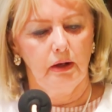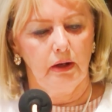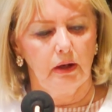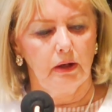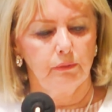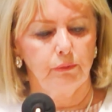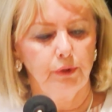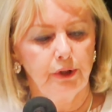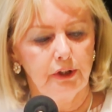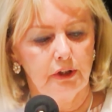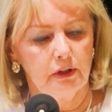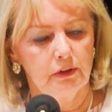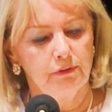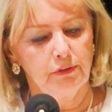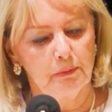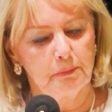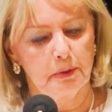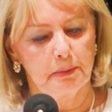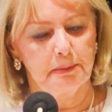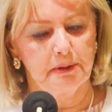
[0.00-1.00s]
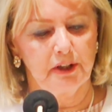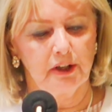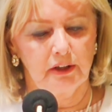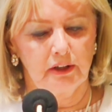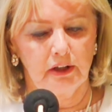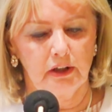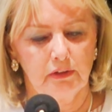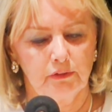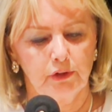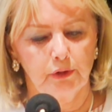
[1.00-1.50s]
And reading from the
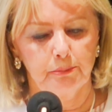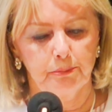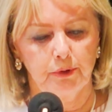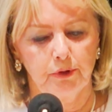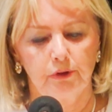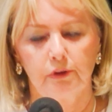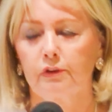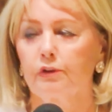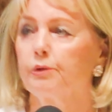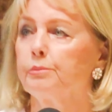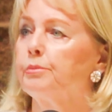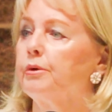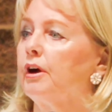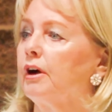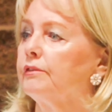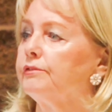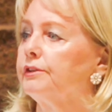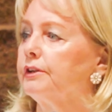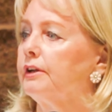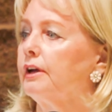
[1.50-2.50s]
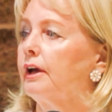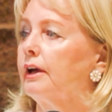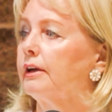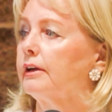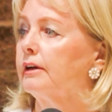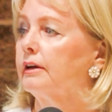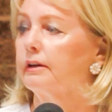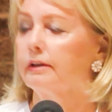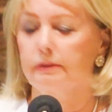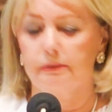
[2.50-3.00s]
beginning of the book of the prophet
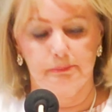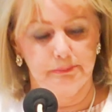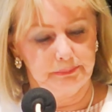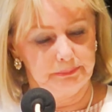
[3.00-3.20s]
Haggai.